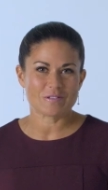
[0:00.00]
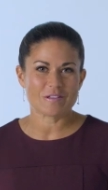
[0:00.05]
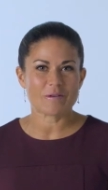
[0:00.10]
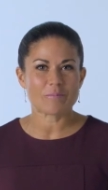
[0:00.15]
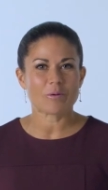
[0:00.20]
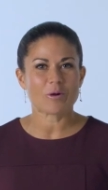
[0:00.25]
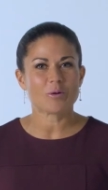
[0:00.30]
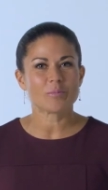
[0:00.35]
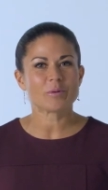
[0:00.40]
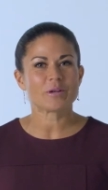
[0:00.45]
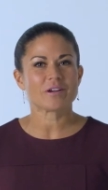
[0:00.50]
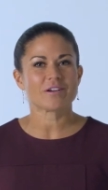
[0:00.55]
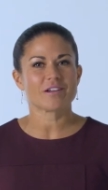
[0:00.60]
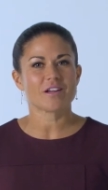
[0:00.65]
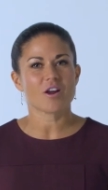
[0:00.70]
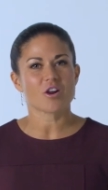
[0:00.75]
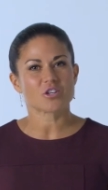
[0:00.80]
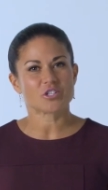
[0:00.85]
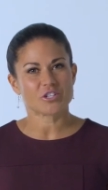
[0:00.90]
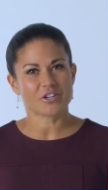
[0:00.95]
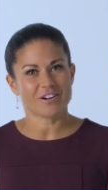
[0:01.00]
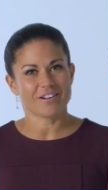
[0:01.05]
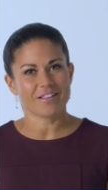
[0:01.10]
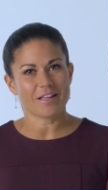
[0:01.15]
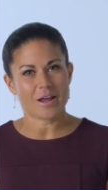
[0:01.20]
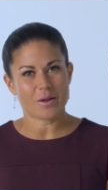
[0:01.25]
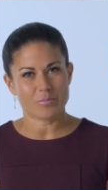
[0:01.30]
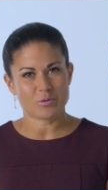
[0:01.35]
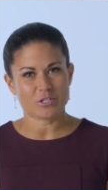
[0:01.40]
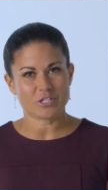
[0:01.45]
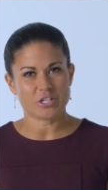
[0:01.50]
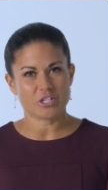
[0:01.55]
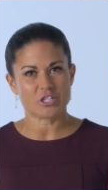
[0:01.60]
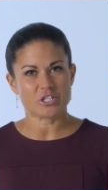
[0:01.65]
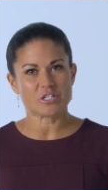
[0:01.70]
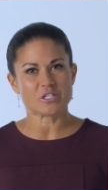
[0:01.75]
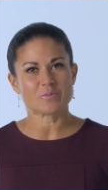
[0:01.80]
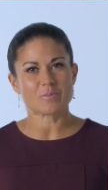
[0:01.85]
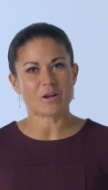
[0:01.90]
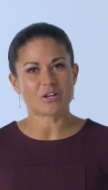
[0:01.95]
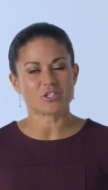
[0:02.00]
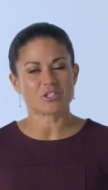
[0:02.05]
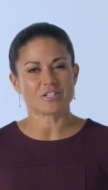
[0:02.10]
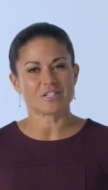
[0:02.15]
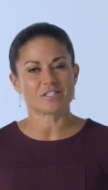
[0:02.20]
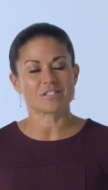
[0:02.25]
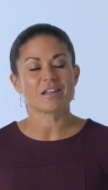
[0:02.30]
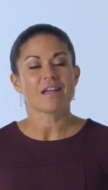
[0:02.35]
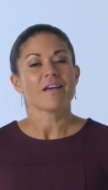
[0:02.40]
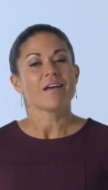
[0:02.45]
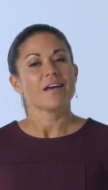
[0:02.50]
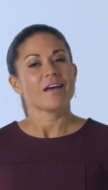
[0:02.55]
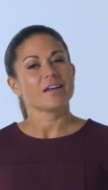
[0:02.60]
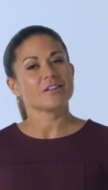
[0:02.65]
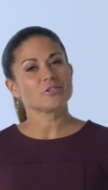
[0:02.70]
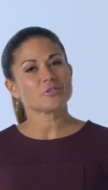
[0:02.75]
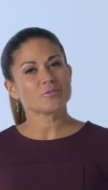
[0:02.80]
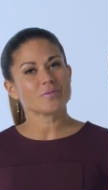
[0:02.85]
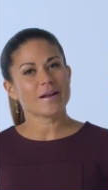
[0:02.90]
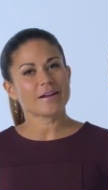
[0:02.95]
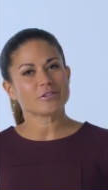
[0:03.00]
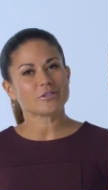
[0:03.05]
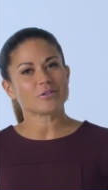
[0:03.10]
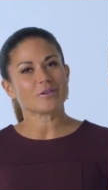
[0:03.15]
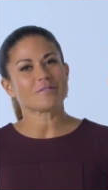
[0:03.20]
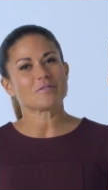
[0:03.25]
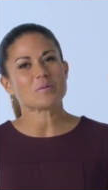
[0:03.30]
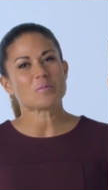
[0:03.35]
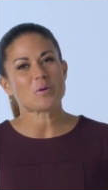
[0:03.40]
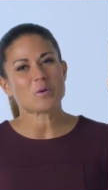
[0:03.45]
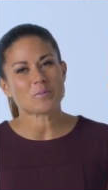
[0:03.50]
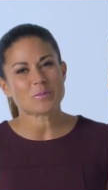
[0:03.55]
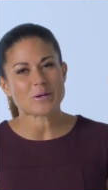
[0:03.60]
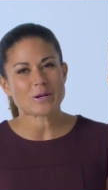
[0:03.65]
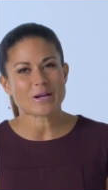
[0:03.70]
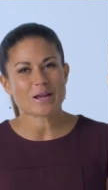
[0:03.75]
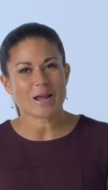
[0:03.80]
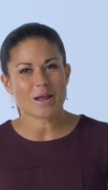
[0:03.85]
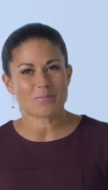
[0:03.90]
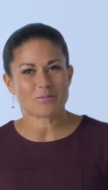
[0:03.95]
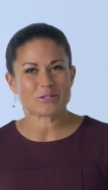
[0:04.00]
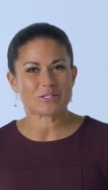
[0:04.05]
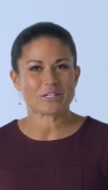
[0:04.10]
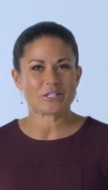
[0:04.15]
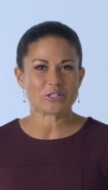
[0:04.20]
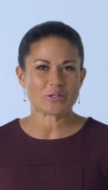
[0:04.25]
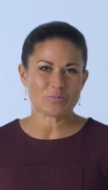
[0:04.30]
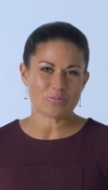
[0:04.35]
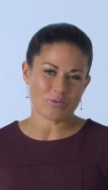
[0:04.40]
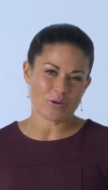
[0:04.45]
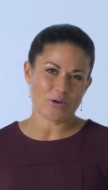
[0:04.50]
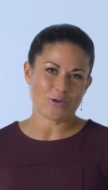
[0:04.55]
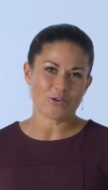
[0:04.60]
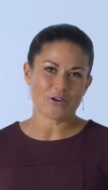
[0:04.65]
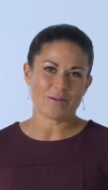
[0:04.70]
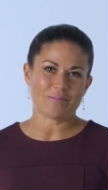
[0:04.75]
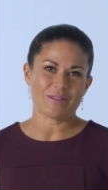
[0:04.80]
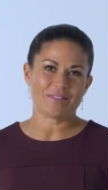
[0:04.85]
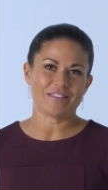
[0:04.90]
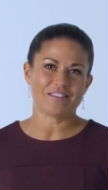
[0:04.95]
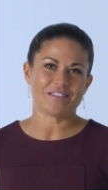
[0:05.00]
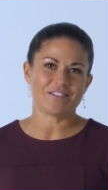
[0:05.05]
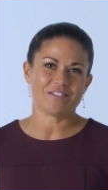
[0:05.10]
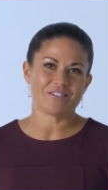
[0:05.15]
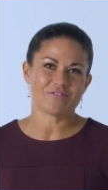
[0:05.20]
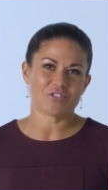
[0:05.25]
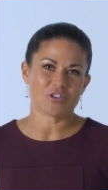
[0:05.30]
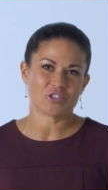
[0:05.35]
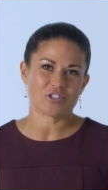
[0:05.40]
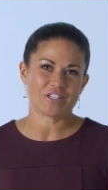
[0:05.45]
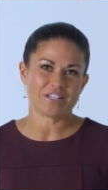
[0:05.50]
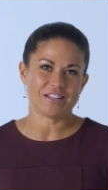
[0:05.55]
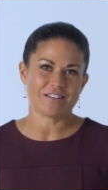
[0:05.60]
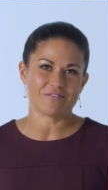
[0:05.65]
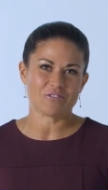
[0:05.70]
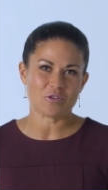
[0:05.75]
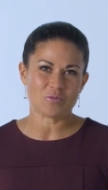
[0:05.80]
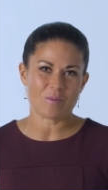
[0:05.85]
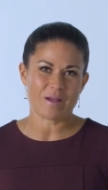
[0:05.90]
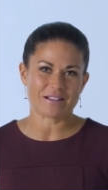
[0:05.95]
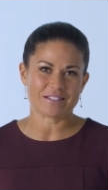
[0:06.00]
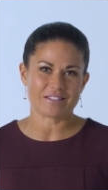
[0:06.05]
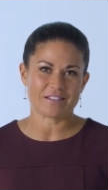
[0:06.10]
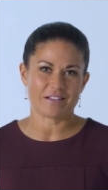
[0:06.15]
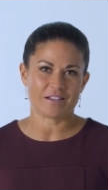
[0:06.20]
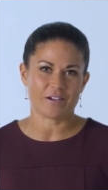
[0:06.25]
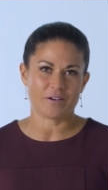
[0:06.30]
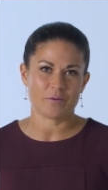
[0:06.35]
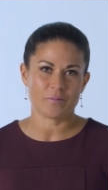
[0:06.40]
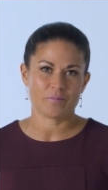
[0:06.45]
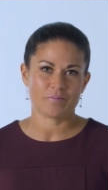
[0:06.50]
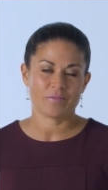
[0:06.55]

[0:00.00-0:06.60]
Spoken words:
a pulmonary arterial hypertension specialist and director of the Pulmonary Hypertension Program at the University of New Mexico.